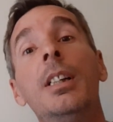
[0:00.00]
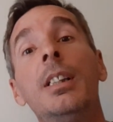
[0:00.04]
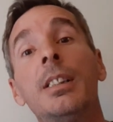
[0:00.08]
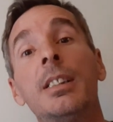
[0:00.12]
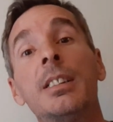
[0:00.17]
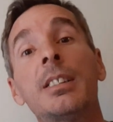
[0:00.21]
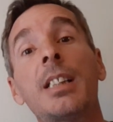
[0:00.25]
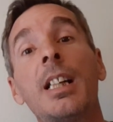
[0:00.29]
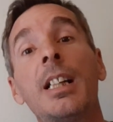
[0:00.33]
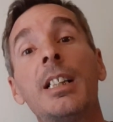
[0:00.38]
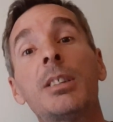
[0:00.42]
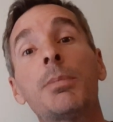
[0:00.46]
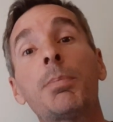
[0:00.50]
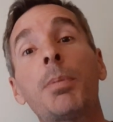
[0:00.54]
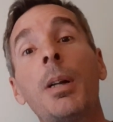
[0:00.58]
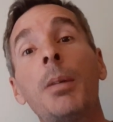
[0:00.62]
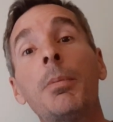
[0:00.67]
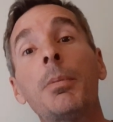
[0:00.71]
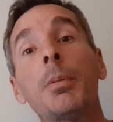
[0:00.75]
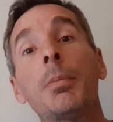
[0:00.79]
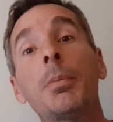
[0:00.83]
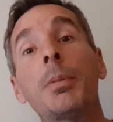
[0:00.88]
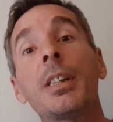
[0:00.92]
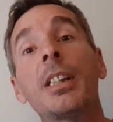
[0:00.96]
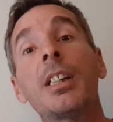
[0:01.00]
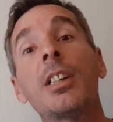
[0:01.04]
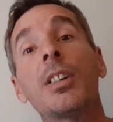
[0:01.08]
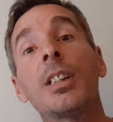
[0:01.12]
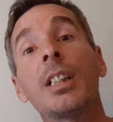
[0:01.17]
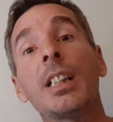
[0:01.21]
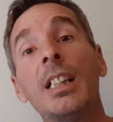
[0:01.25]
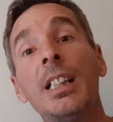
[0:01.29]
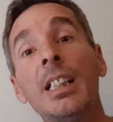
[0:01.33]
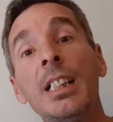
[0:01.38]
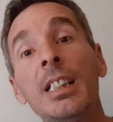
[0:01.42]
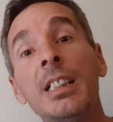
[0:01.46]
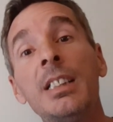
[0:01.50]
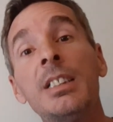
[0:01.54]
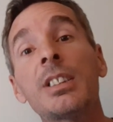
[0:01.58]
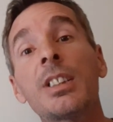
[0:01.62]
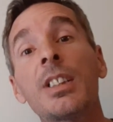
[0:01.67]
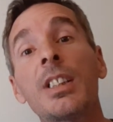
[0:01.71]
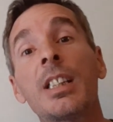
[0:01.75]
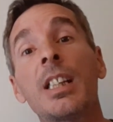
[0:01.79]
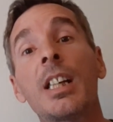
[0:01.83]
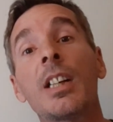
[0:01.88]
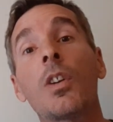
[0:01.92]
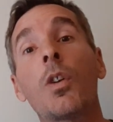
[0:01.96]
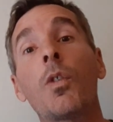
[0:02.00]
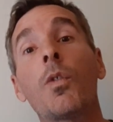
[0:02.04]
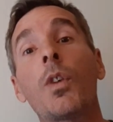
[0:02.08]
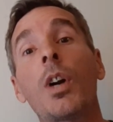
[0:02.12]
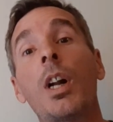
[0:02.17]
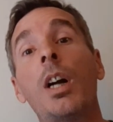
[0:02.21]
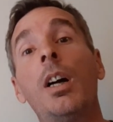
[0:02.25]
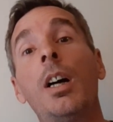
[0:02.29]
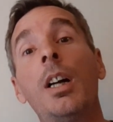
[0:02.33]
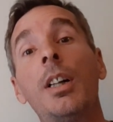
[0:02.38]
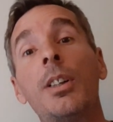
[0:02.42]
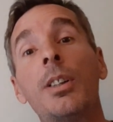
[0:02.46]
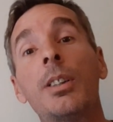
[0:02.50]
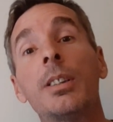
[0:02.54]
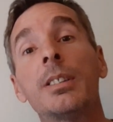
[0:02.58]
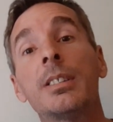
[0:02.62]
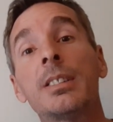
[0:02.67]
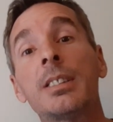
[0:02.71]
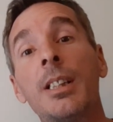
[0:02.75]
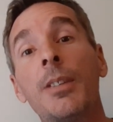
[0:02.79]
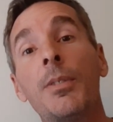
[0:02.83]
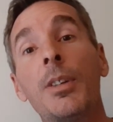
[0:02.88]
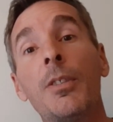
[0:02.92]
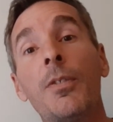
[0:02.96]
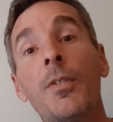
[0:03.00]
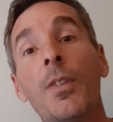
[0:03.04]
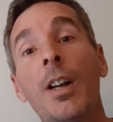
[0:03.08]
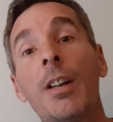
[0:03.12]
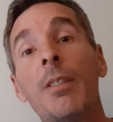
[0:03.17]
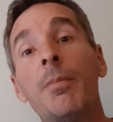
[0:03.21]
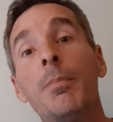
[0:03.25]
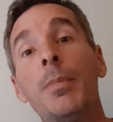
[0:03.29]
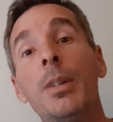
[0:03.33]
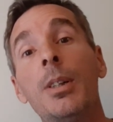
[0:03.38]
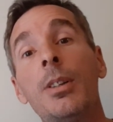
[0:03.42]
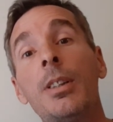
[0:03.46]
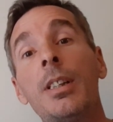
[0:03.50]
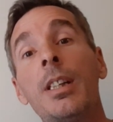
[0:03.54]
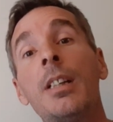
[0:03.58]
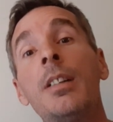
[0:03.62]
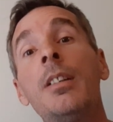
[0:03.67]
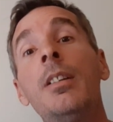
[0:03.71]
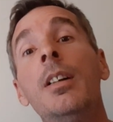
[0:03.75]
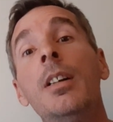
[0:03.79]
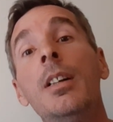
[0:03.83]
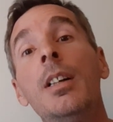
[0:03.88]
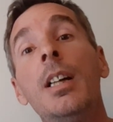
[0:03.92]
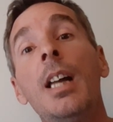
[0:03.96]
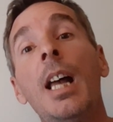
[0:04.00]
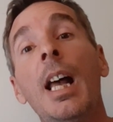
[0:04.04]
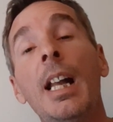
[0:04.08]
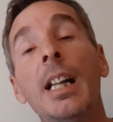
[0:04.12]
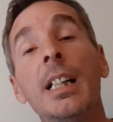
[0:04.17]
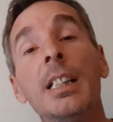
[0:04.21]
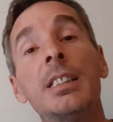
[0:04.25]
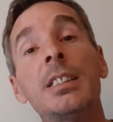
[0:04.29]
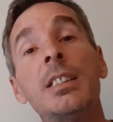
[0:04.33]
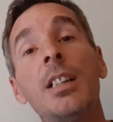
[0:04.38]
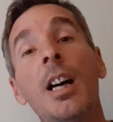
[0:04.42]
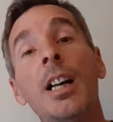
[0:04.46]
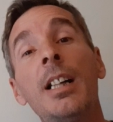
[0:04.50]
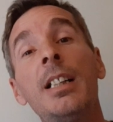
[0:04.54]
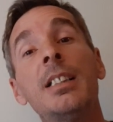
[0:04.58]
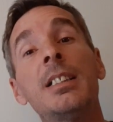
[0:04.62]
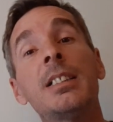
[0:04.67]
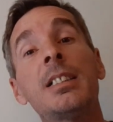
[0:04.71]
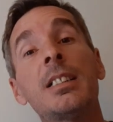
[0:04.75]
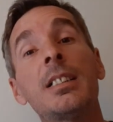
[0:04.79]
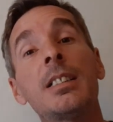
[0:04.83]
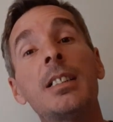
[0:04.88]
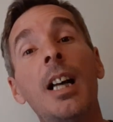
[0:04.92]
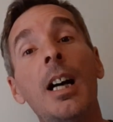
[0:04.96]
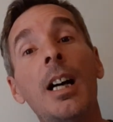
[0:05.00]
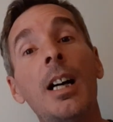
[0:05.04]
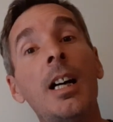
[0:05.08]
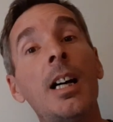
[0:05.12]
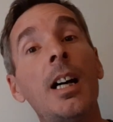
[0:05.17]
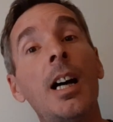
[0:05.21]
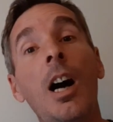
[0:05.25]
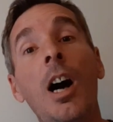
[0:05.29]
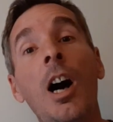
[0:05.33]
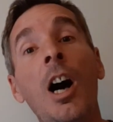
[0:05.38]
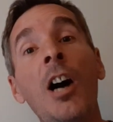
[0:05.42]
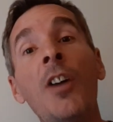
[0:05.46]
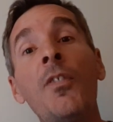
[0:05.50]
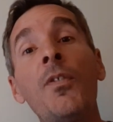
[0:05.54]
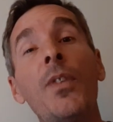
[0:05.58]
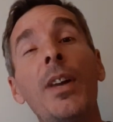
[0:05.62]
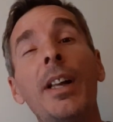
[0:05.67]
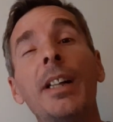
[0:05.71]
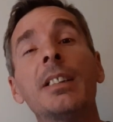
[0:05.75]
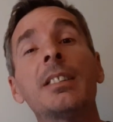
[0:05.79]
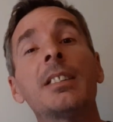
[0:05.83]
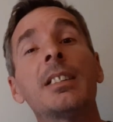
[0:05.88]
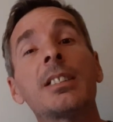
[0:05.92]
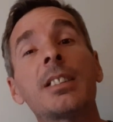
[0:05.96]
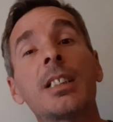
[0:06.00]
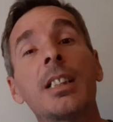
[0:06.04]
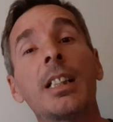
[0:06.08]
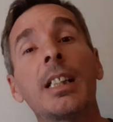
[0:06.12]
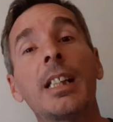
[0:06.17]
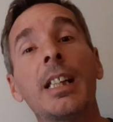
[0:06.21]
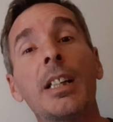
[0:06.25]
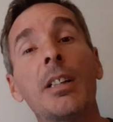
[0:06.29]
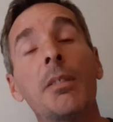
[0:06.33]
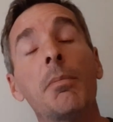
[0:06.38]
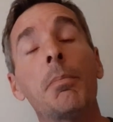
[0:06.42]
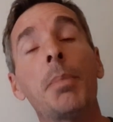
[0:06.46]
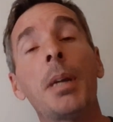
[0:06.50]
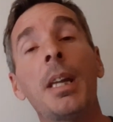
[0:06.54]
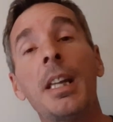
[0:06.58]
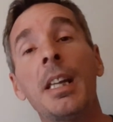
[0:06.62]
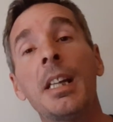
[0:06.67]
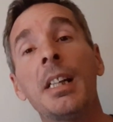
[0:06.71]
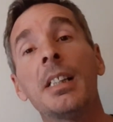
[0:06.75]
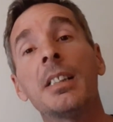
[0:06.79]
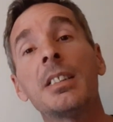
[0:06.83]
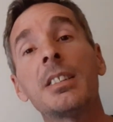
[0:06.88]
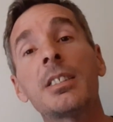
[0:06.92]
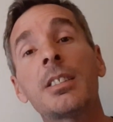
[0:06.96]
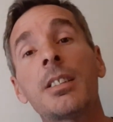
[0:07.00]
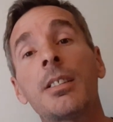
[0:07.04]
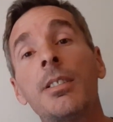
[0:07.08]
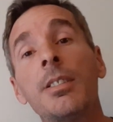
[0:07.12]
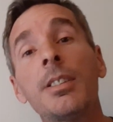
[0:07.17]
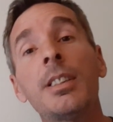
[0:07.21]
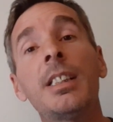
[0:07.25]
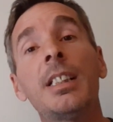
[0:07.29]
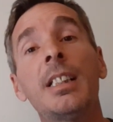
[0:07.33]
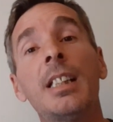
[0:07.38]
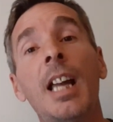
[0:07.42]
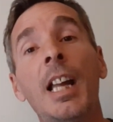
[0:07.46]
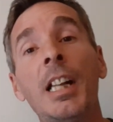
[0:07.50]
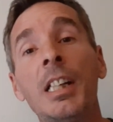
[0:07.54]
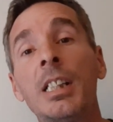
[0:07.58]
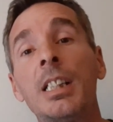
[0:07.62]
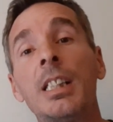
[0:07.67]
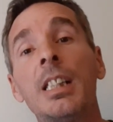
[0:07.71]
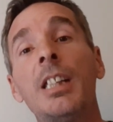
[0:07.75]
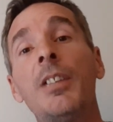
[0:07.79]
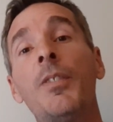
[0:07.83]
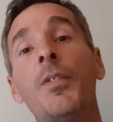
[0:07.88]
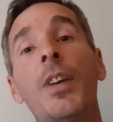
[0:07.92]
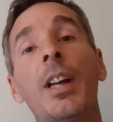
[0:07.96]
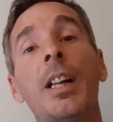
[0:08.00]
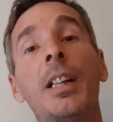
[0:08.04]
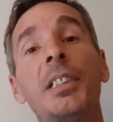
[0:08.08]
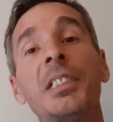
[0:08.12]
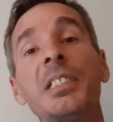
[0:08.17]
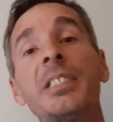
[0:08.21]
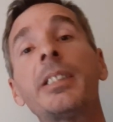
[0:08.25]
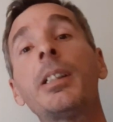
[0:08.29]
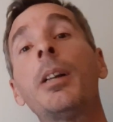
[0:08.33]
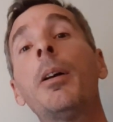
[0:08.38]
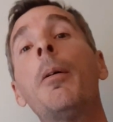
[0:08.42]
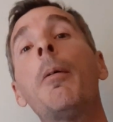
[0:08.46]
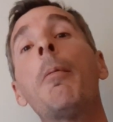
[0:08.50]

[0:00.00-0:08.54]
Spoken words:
This guy's probably going to easily get over $175 million, and it's not his offense that's going to get him paid. It's certainly that defense.